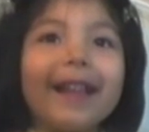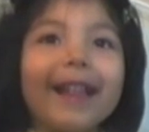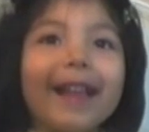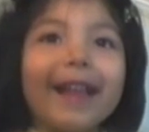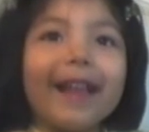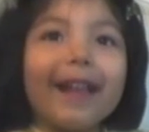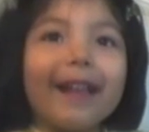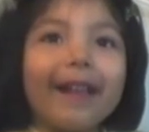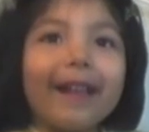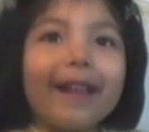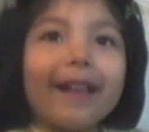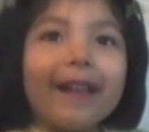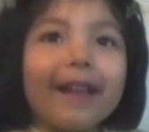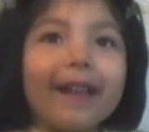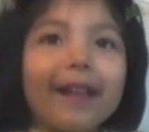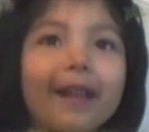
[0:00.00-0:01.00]
What?
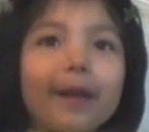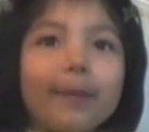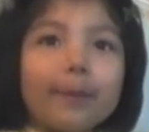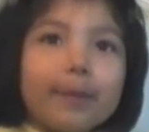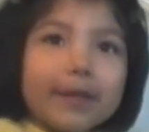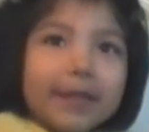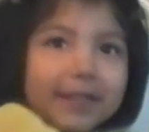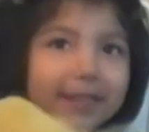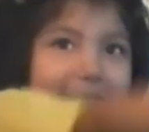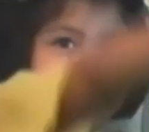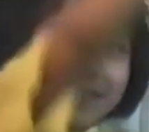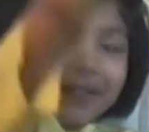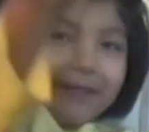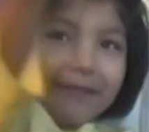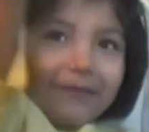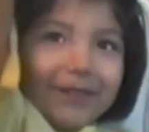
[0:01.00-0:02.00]
Boosh
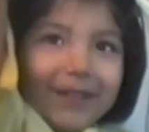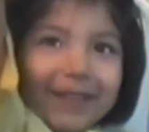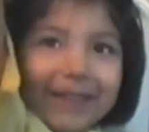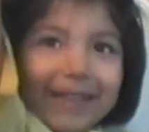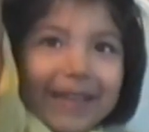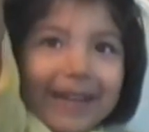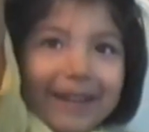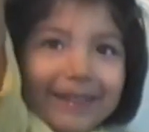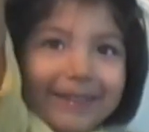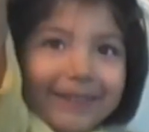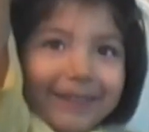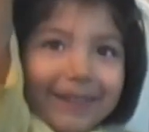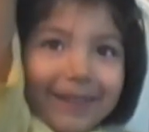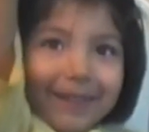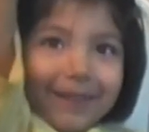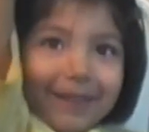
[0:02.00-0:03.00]
fell down.
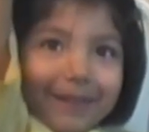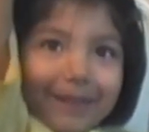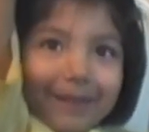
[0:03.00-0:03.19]
Oh,